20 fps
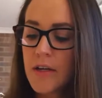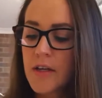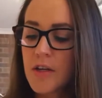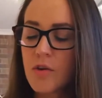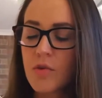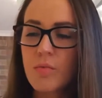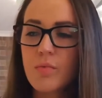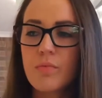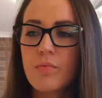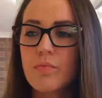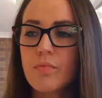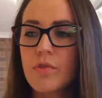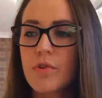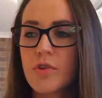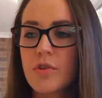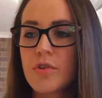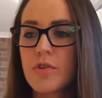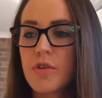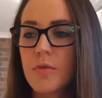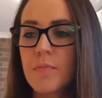you know,
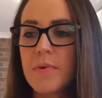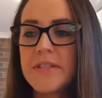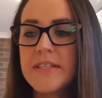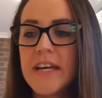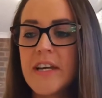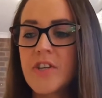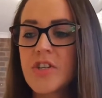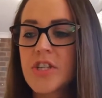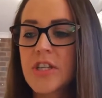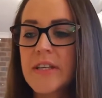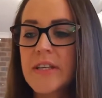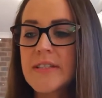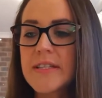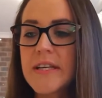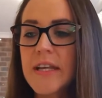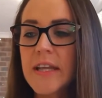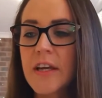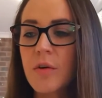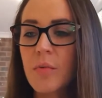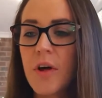you're you're potentially
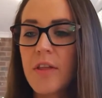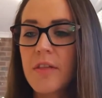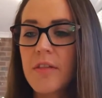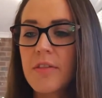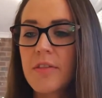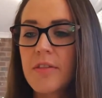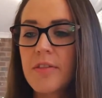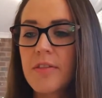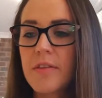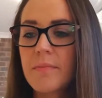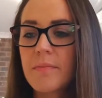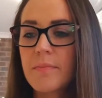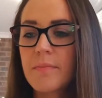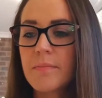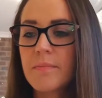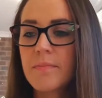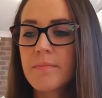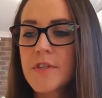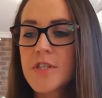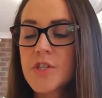dealing with
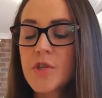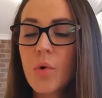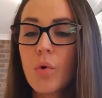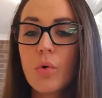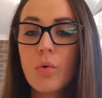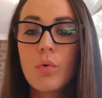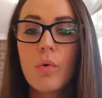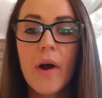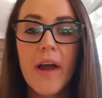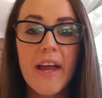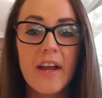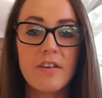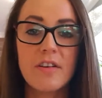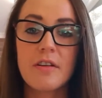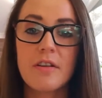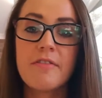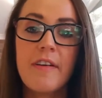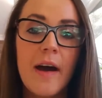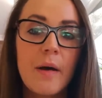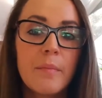sole
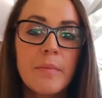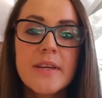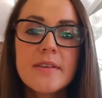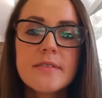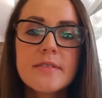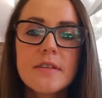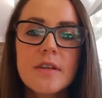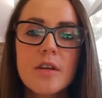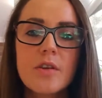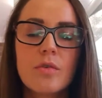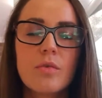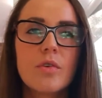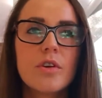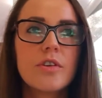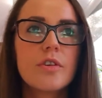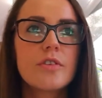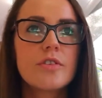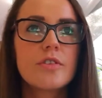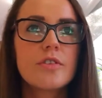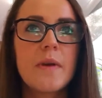earner families, you know,
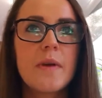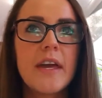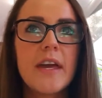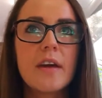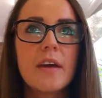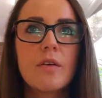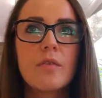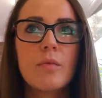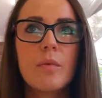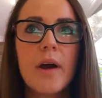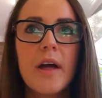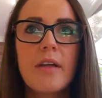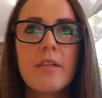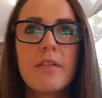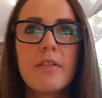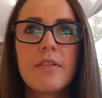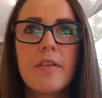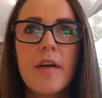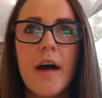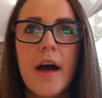and you're speaking
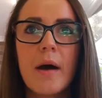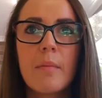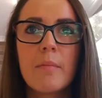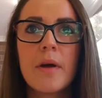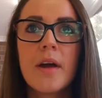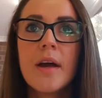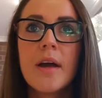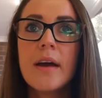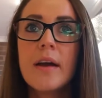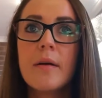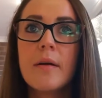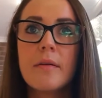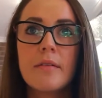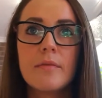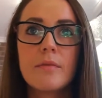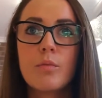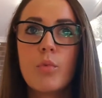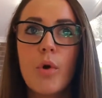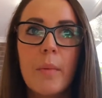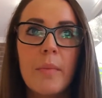with um,
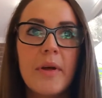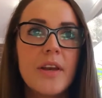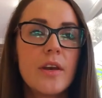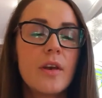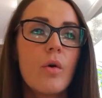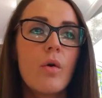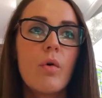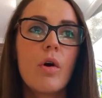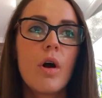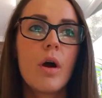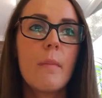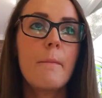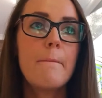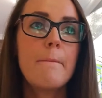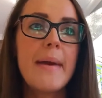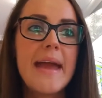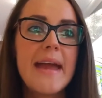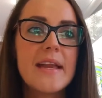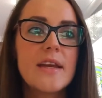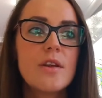women or
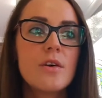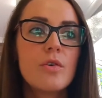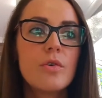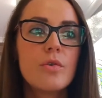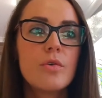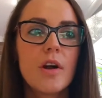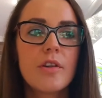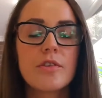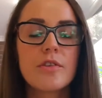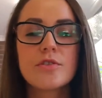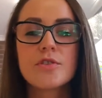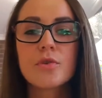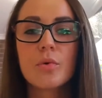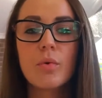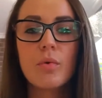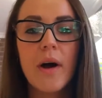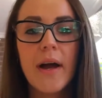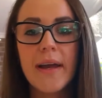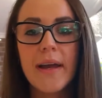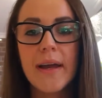men who are the
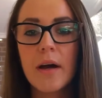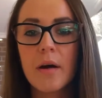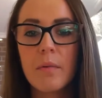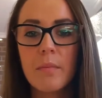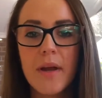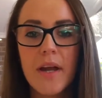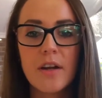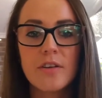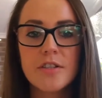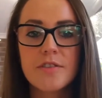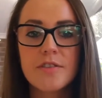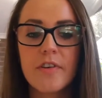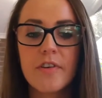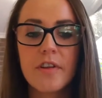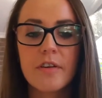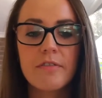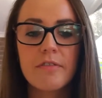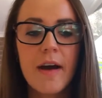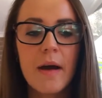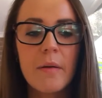sole income earners for
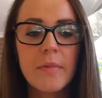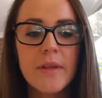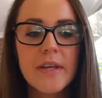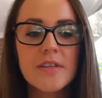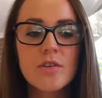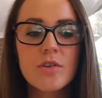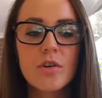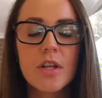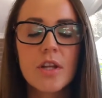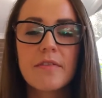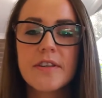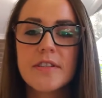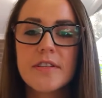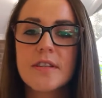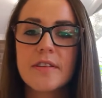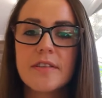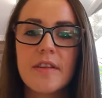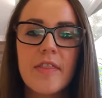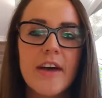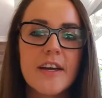their families, and all of a sudden